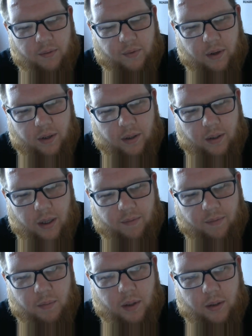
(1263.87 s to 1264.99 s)
for
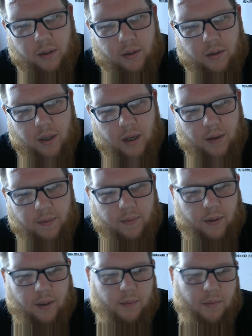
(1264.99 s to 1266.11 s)
having me on today.
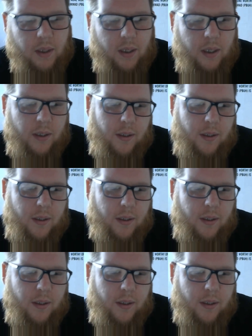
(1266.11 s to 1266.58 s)
Alhamdulillah.